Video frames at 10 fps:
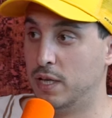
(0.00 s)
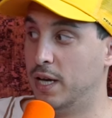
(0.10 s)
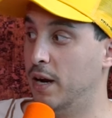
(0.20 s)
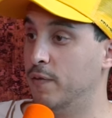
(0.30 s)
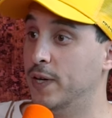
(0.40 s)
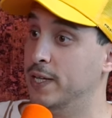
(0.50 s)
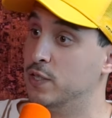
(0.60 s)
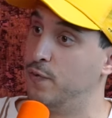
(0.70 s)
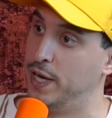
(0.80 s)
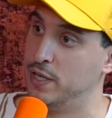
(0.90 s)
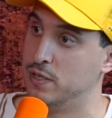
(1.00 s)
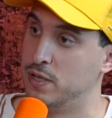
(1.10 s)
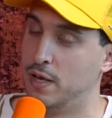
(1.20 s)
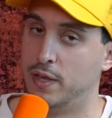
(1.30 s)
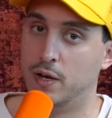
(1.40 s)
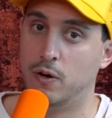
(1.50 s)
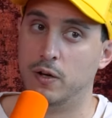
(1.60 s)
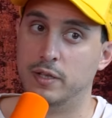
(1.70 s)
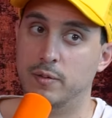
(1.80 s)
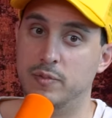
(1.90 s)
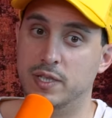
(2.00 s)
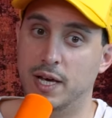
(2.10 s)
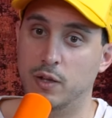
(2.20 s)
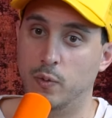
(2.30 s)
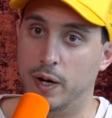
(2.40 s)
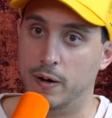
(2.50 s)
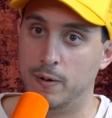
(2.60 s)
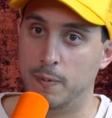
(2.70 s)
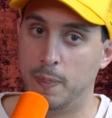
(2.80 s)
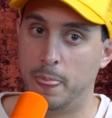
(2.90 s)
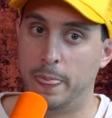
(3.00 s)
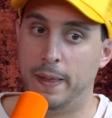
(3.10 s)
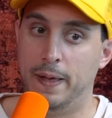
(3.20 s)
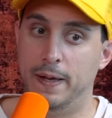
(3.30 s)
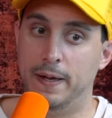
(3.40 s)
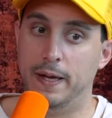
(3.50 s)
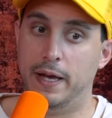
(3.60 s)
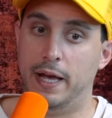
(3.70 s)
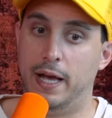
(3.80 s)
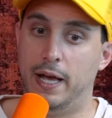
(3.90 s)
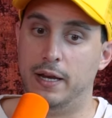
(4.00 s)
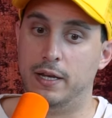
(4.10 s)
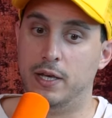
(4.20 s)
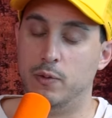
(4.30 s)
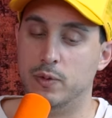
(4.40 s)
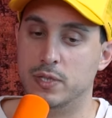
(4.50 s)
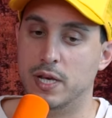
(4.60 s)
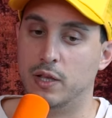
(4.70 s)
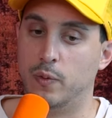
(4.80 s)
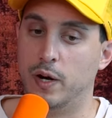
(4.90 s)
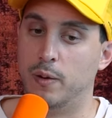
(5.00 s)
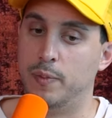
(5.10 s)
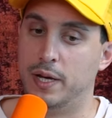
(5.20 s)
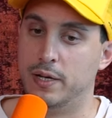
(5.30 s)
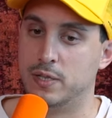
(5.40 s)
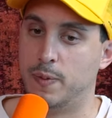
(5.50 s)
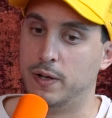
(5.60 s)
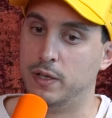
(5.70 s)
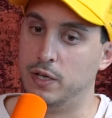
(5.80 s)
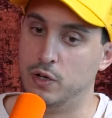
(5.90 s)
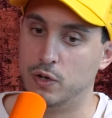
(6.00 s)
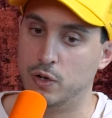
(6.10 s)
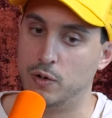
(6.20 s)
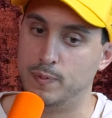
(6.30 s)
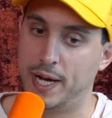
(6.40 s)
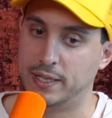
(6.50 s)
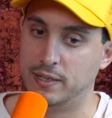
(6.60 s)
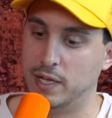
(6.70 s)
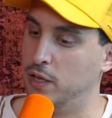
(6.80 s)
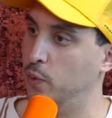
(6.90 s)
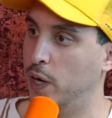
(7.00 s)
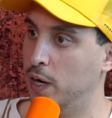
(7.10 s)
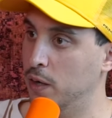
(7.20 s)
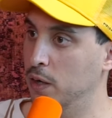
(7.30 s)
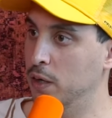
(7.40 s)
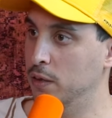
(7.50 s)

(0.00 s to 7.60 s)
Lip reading: that they covered his face and they called him Delaware. And he was Delaware because apparently he couldn't go back to Delaware.